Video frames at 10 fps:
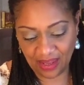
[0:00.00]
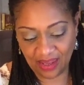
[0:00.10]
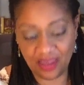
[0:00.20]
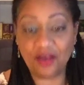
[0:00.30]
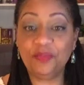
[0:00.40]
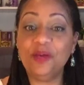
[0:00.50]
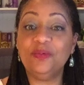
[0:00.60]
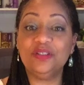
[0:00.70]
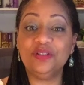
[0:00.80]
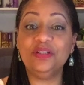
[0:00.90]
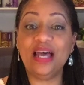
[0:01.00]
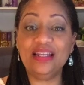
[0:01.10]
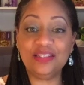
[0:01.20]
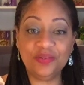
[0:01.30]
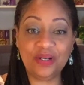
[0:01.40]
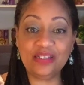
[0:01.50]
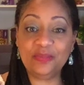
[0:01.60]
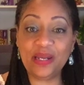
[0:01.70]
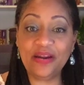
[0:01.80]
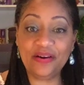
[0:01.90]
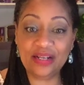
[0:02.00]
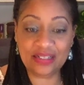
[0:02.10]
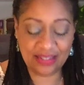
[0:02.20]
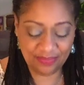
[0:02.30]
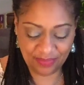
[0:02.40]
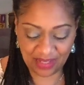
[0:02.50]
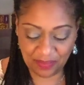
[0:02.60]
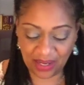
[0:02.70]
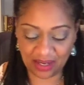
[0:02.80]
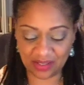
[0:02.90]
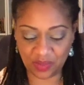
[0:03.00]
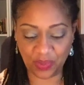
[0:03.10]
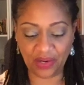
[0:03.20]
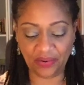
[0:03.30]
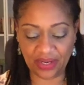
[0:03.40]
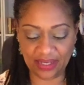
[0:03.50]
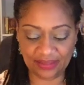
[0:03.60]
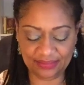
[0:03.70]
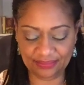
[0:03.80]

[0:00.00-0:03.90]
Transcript: young people do that to us parents. They make us wary.